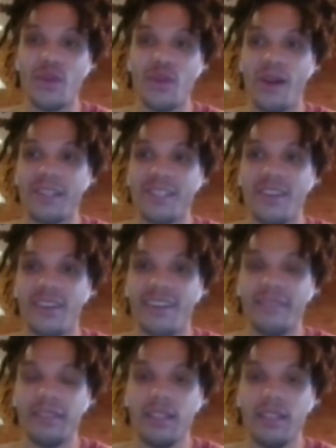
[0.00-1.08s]
nuance here.
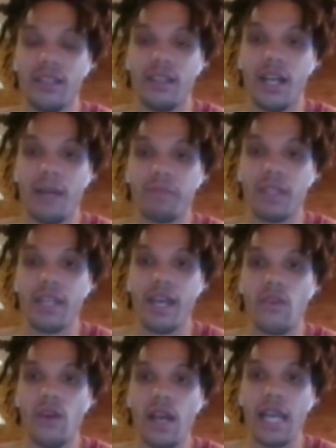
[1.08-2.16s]

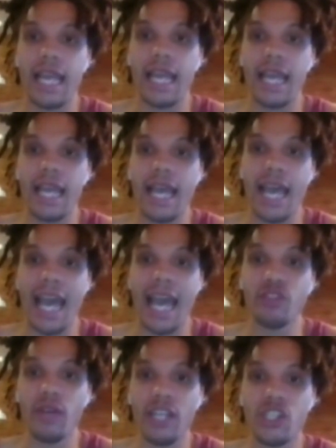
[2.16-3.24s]
Now,
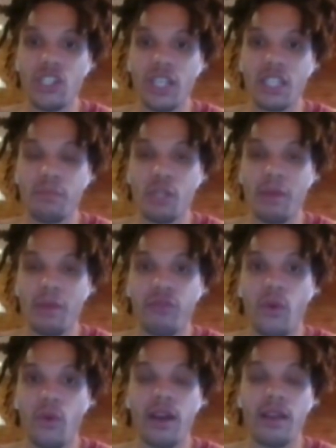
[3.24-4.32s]
after h6, bishop
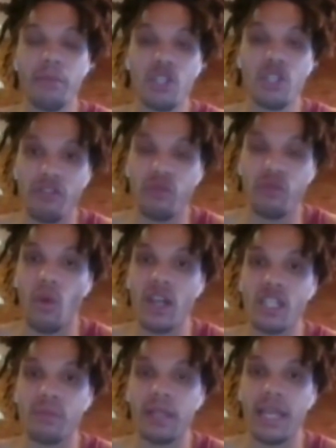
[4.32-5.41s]
f4, bishop g4
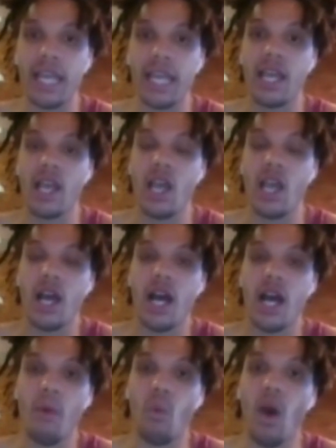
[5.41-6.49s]
was played.
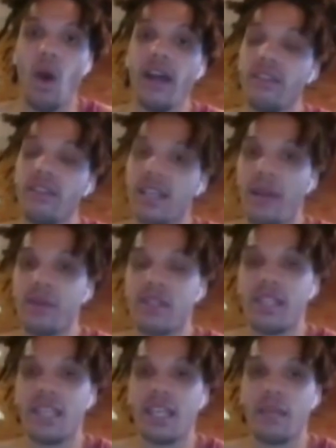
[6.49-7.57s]
One other thing I was
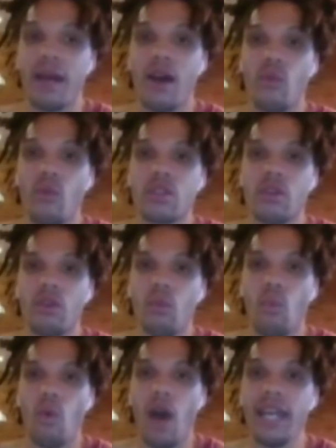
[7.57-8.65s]
thinking about was,
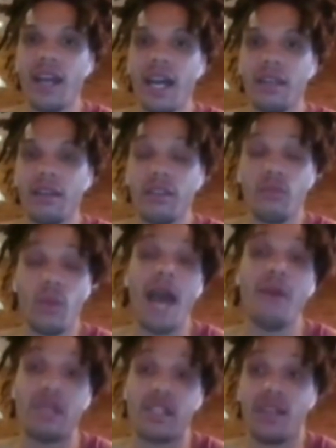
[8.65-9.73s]
why not, when
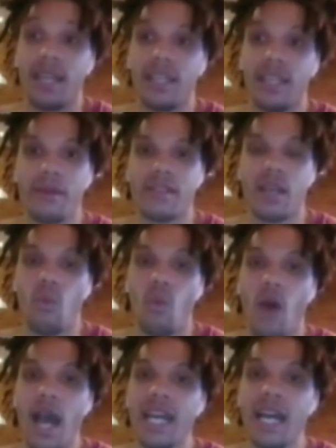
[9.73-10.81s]
I was looking at the game, I was like,
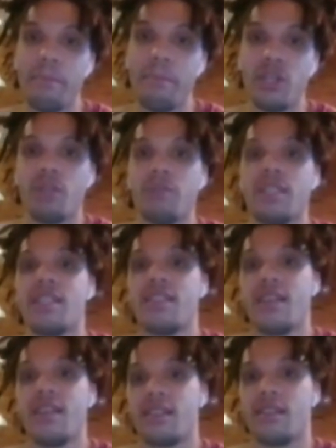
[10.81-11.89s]
why not bishop
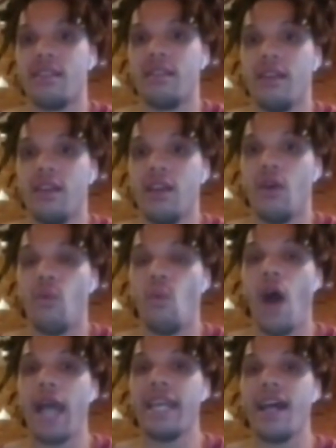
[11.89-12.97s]
d6?
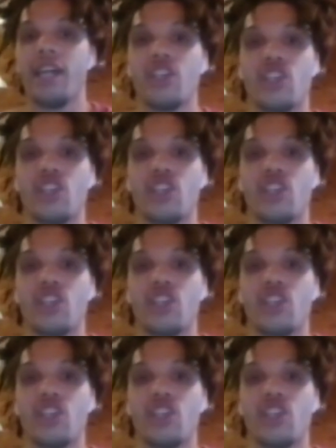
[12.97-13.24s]
Why not